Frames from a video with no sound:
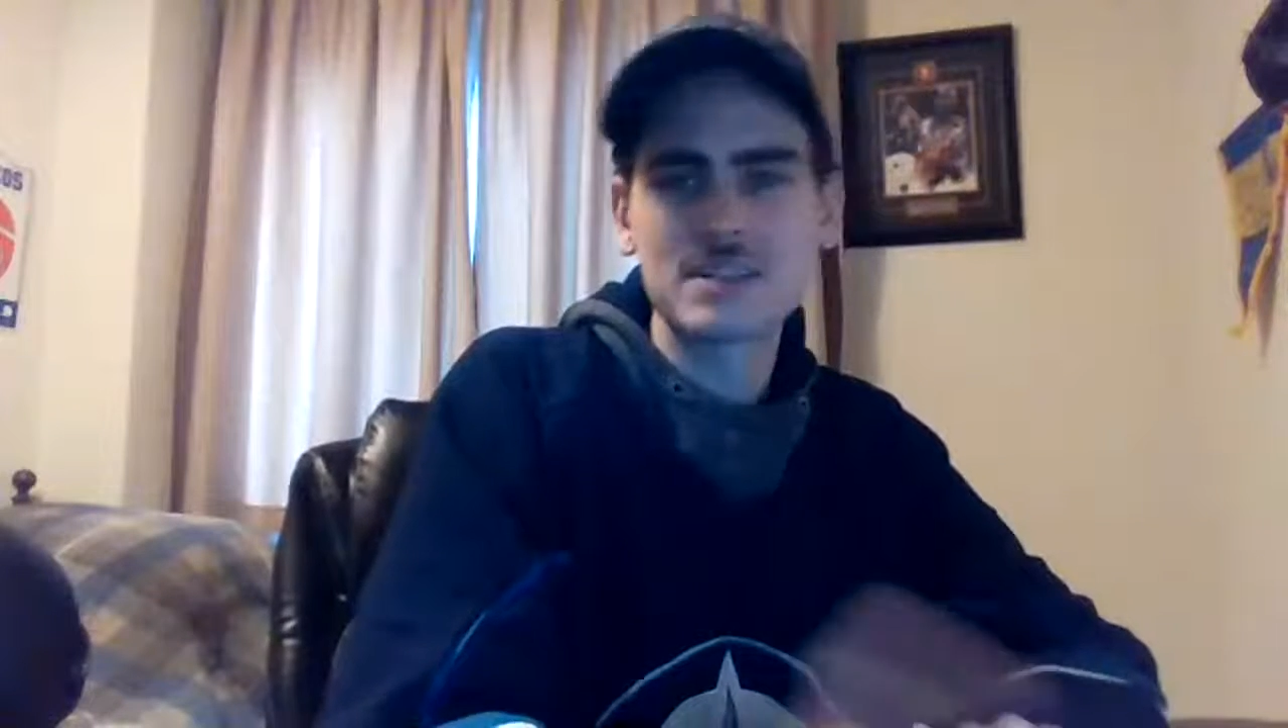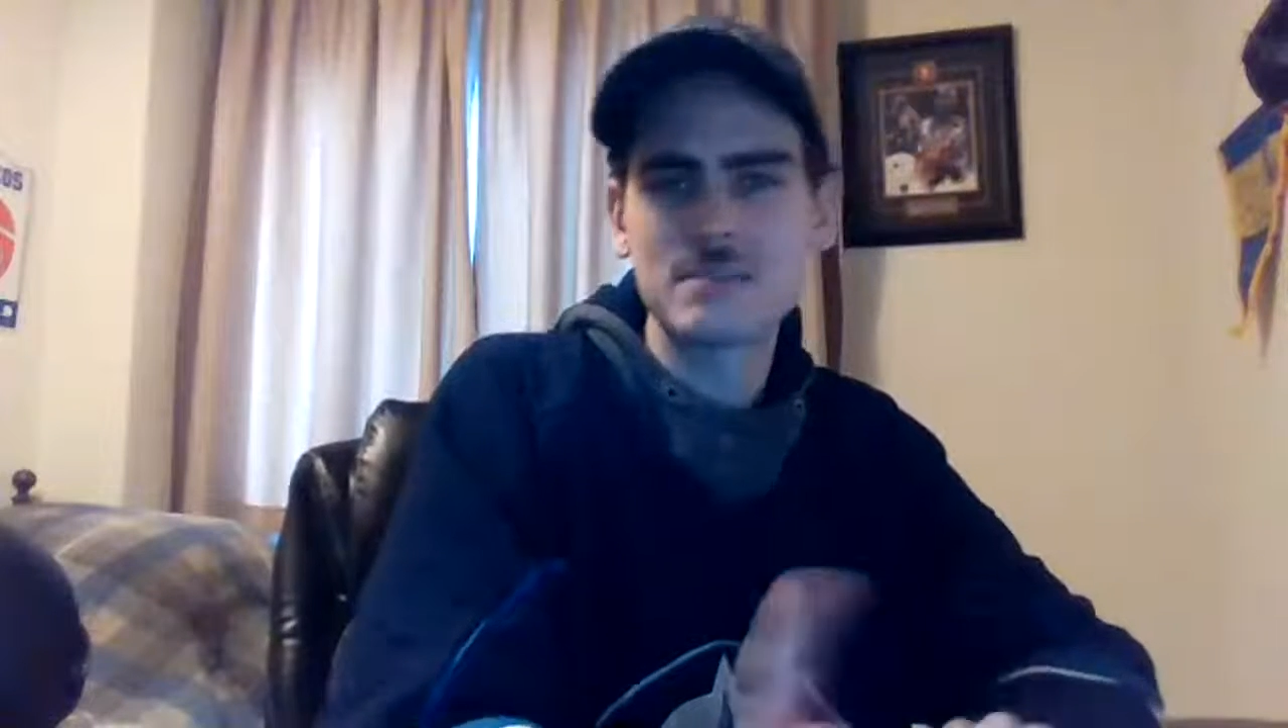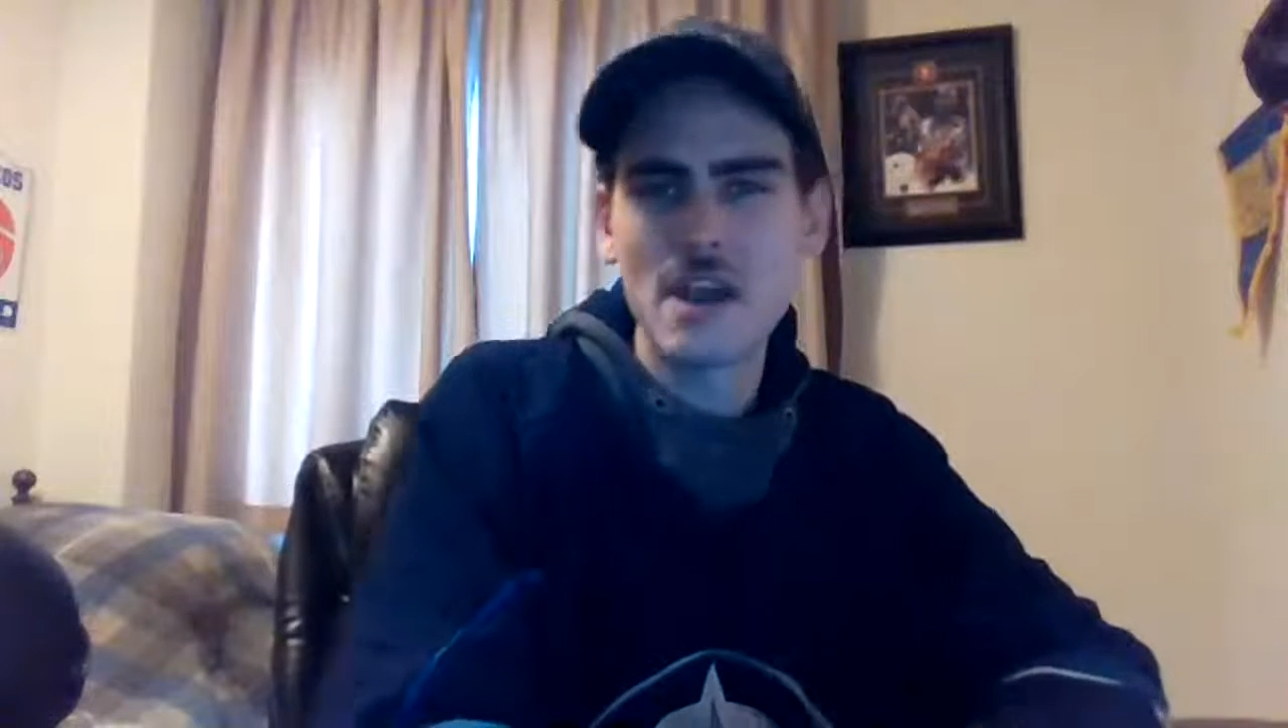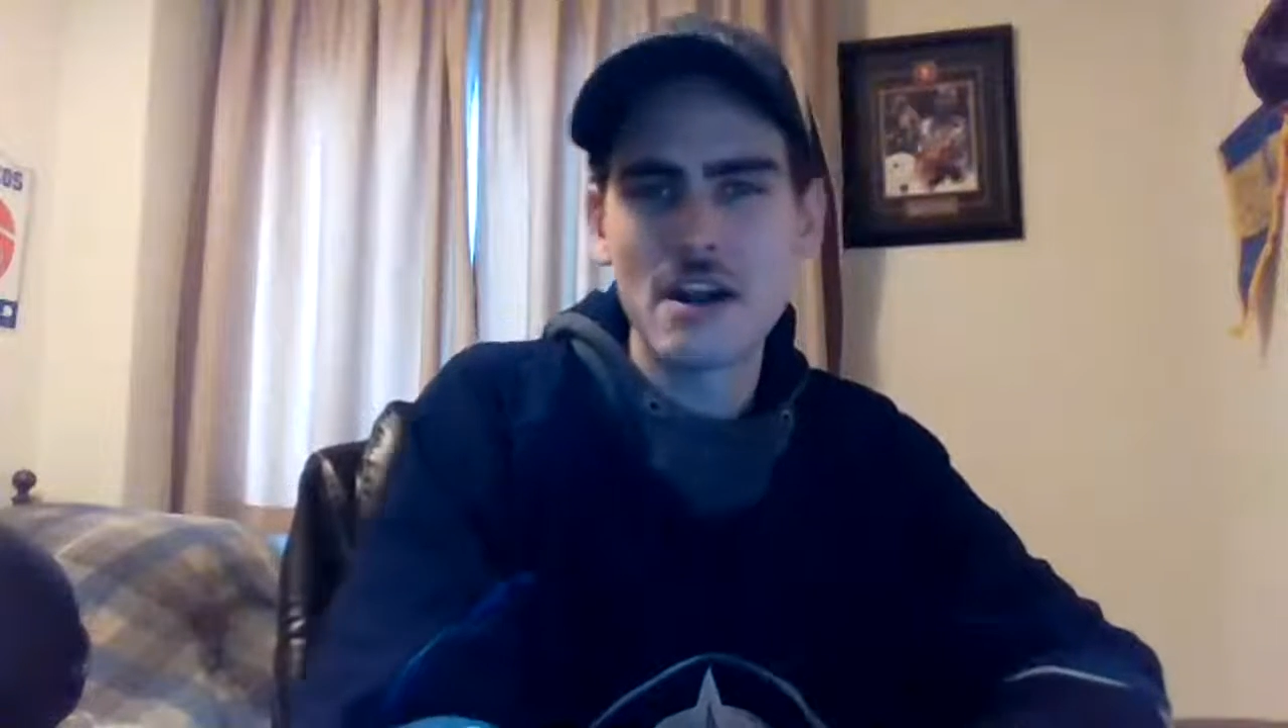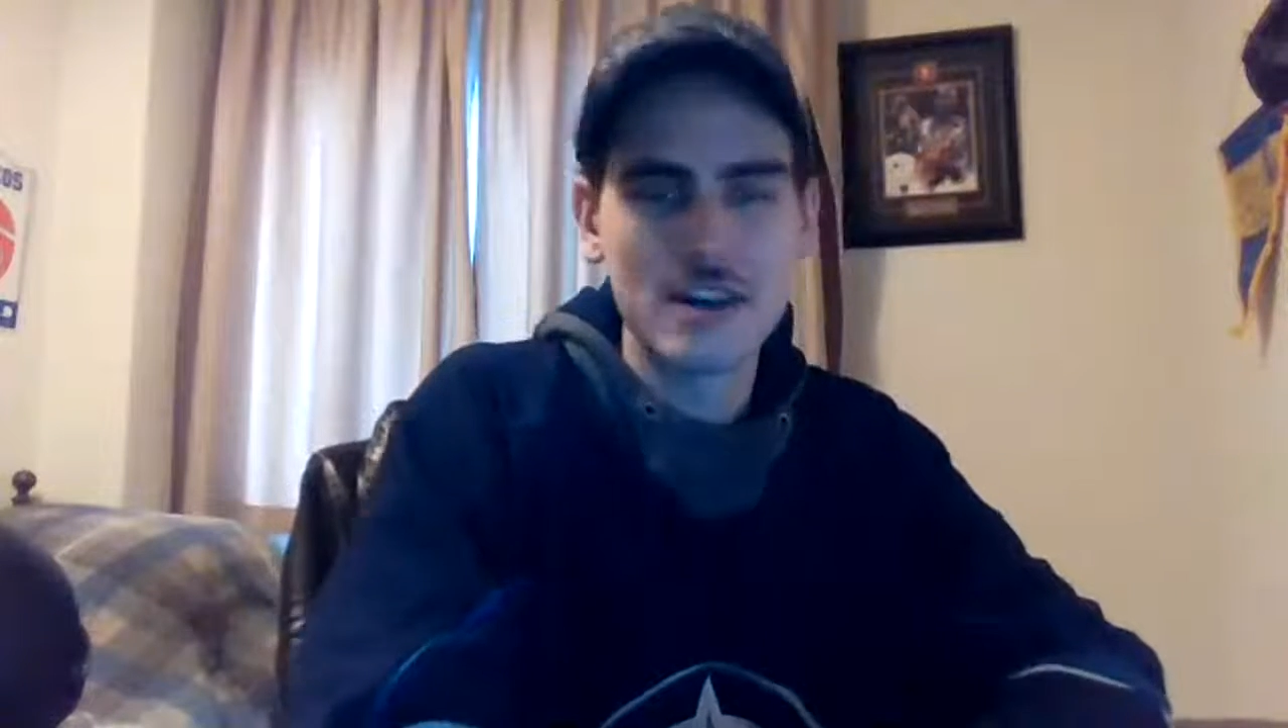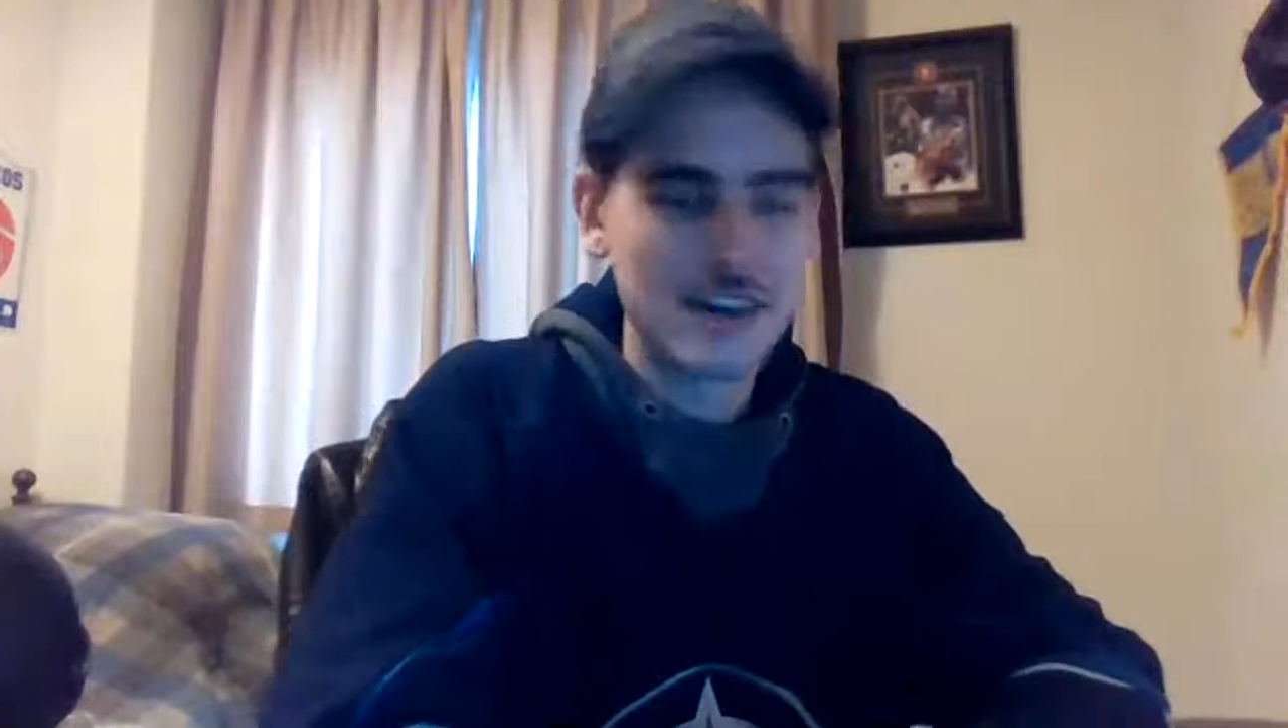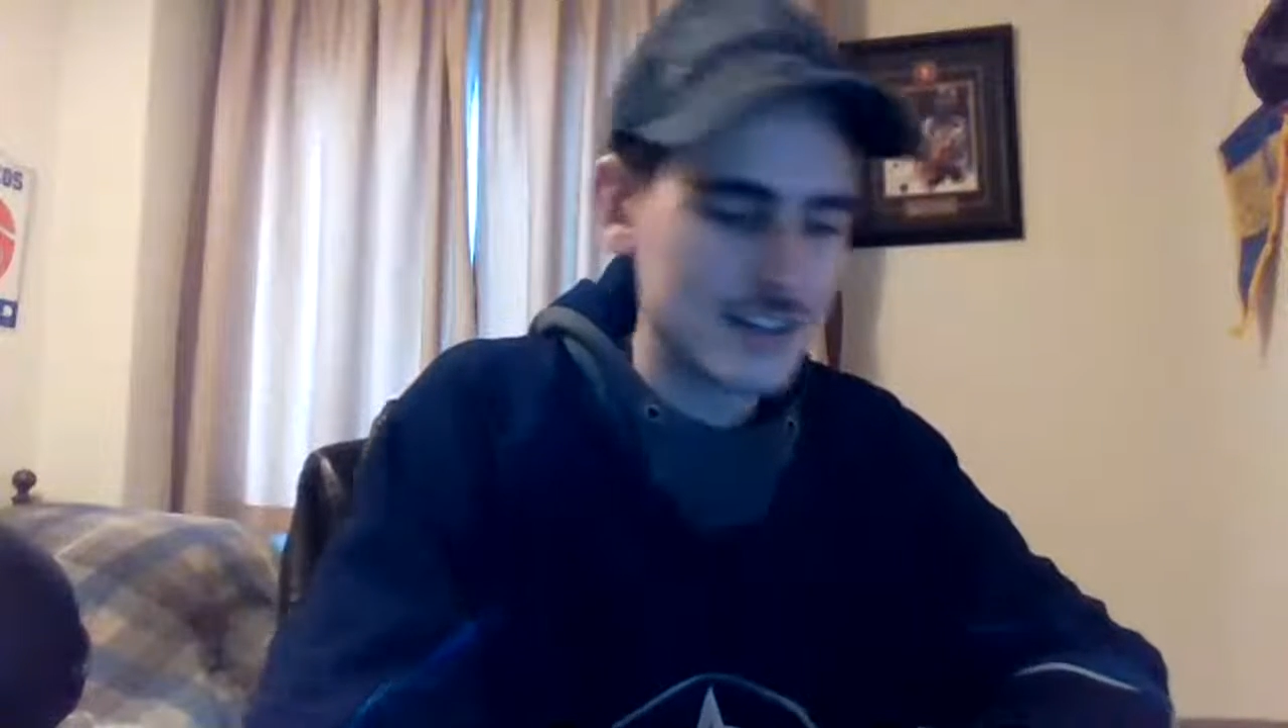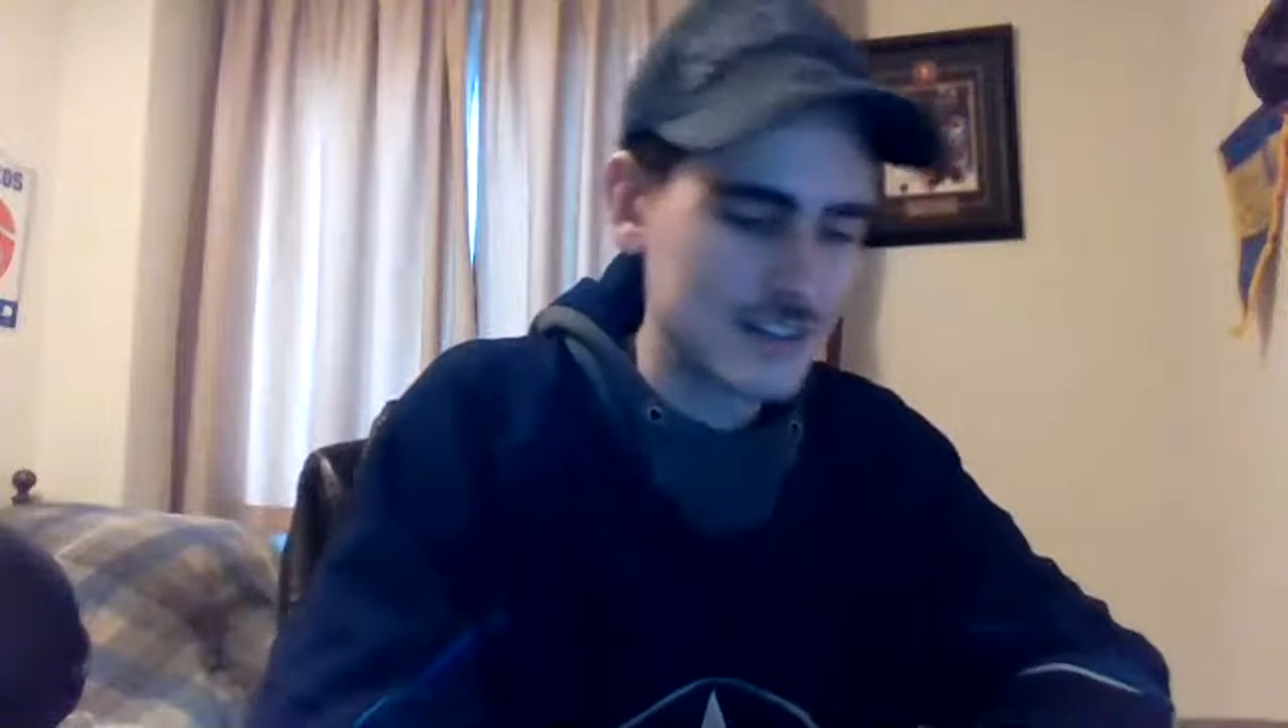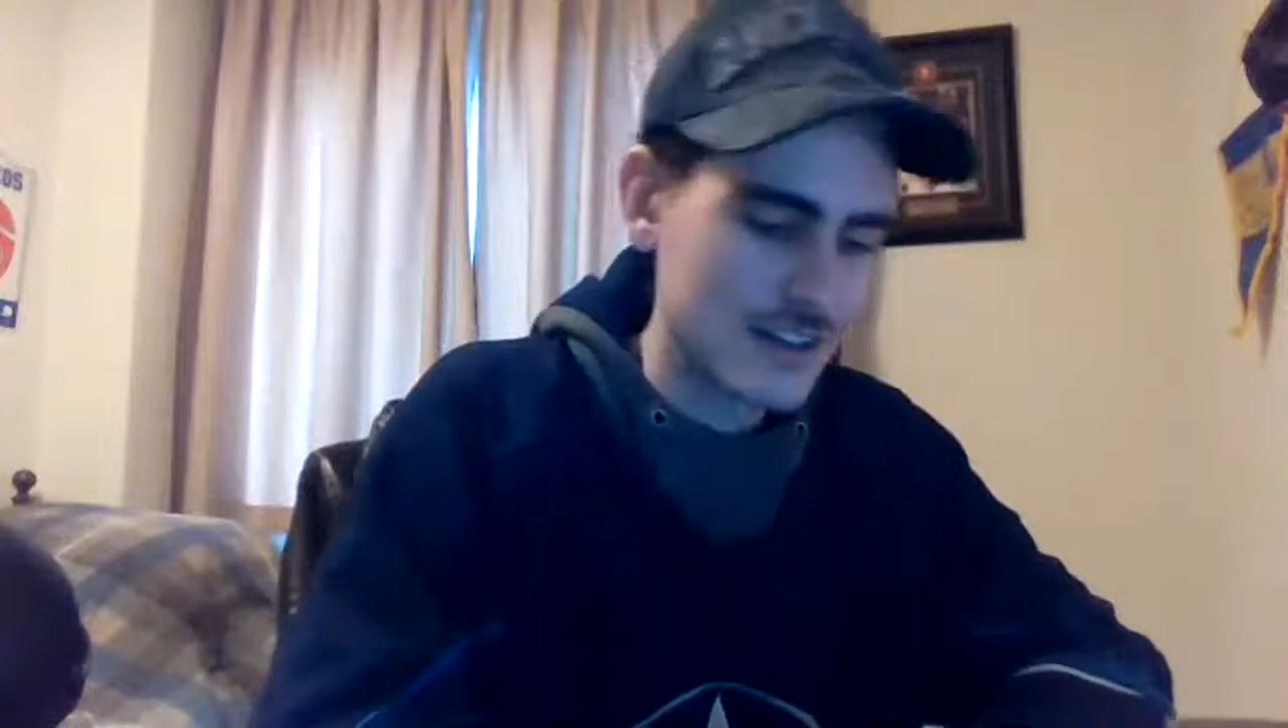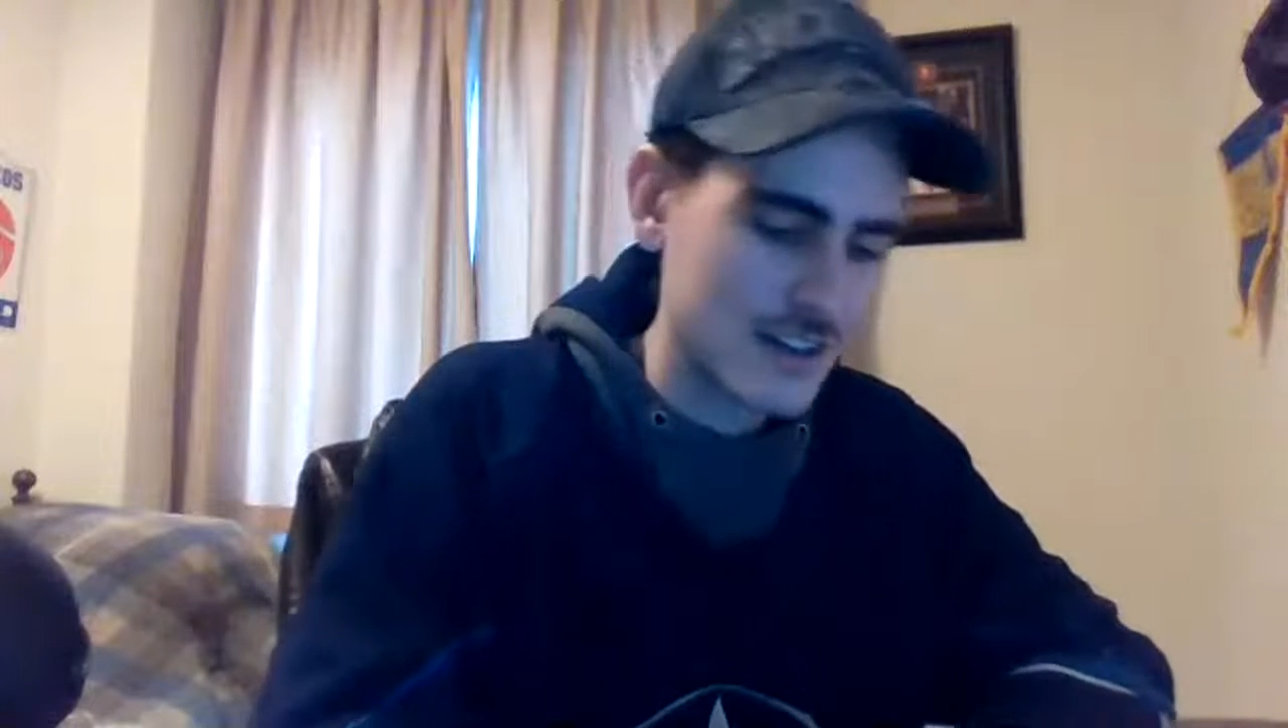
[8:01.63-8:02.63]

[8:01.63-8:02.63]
SBR odds there,